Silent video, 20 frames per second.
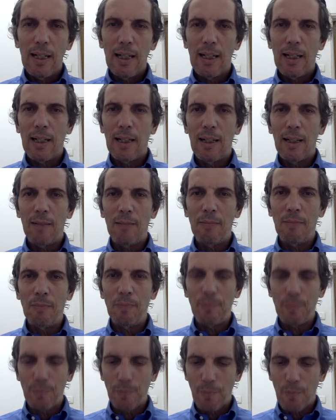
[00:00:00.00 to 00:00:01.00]
uh,
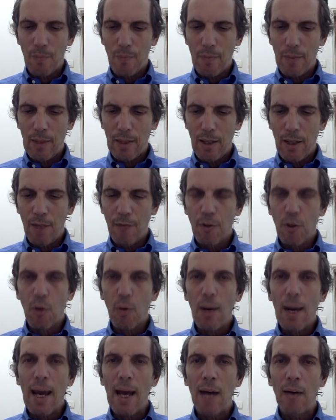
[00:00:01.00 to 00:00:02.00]
um, of
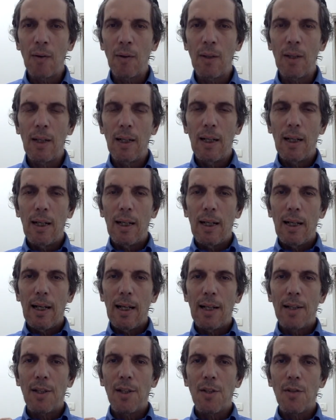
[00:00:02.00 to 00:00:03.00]
crown,
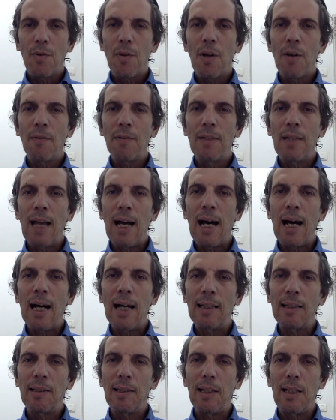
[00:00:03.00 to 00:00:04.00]
and the sphere of
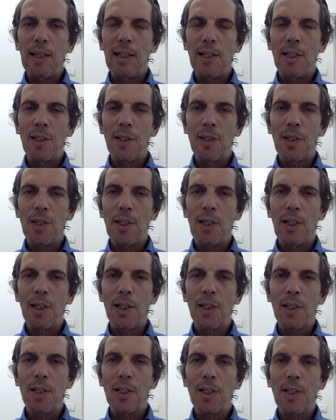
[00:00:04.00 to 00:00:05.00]
Da'at is the
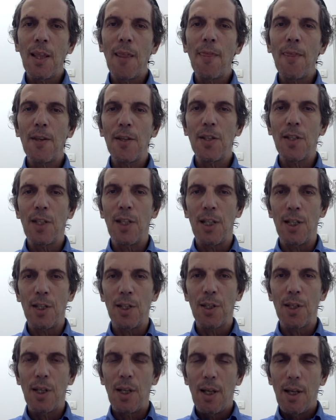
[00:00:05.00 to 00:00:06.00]

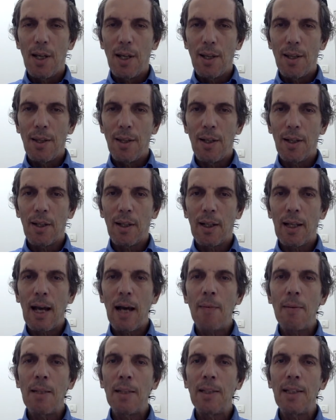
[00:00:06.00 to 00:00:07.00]
synthesis, the
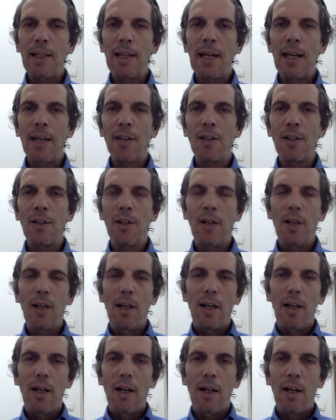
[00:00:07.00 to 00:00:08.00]
coming together
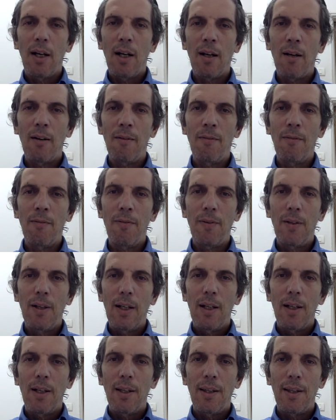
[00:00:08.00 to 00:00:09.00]
of
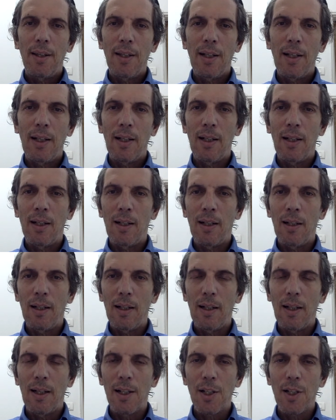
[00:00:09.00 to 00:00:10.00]

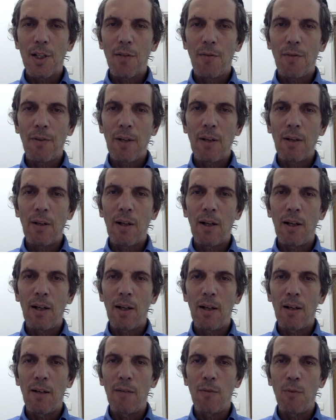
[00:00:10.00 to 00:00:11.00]
the uh,
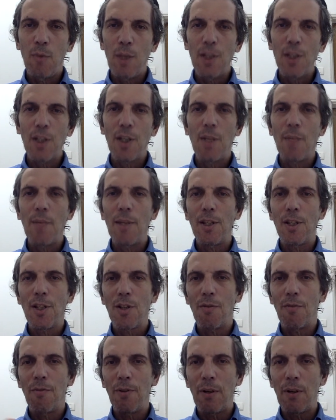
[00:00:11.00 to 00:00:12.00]
Sephira of wisdom and the
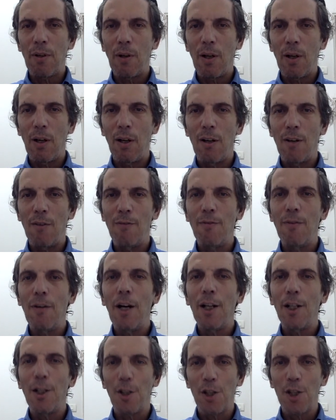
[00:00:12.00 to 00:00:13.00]
Sephira of
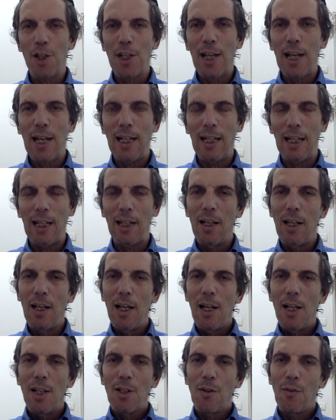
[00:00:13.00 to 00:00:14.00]
understanding.
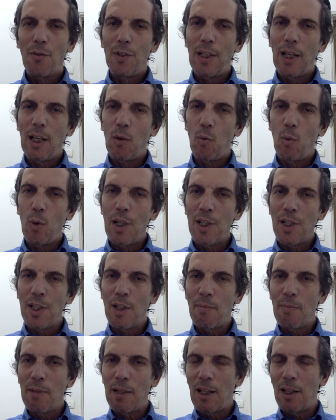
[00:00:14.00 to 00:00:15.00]
So if you take
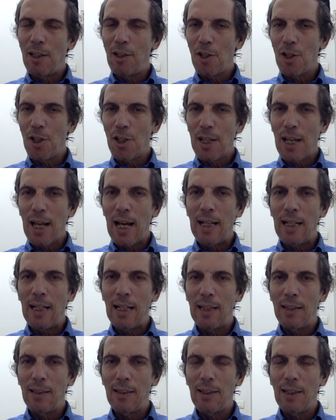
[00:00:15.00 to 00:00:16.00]
wisdom and
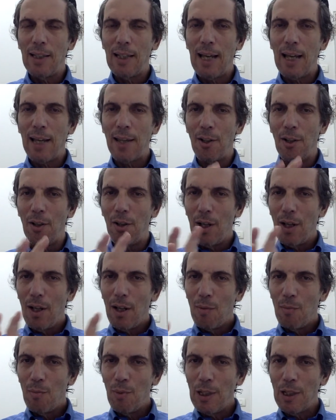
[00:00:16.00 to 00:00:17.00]
understanding together,
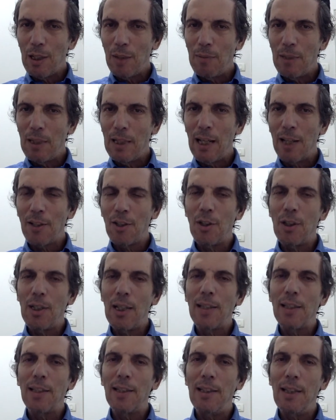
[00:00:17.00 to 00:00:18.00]
bring them together, you
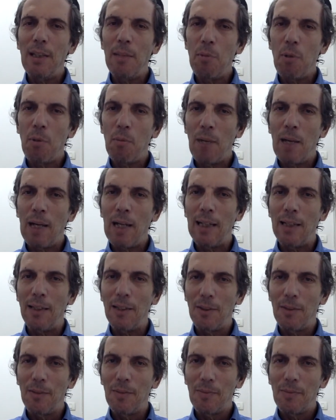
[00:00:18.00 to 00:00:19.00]
get the deeper
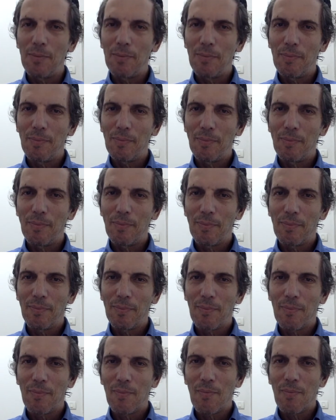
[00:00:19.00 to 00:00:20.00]
mind.
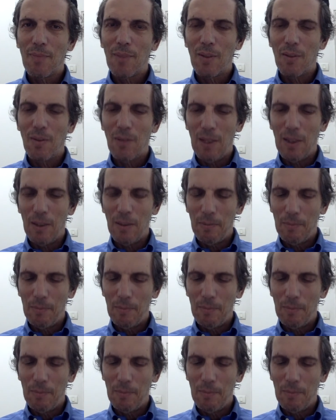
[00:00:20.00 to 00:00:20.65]
Right?